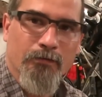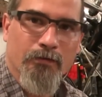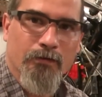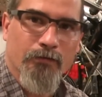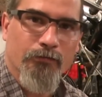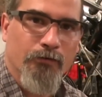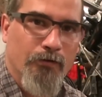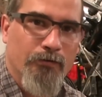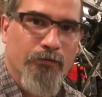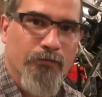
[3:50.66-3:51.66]
The
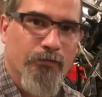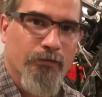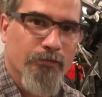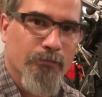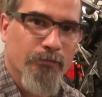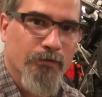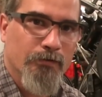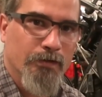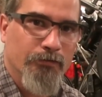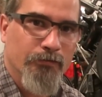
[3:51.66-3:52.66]
starter systems, you know,
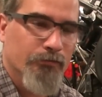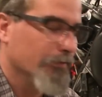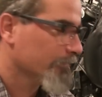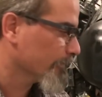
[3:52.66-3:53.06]
the electric start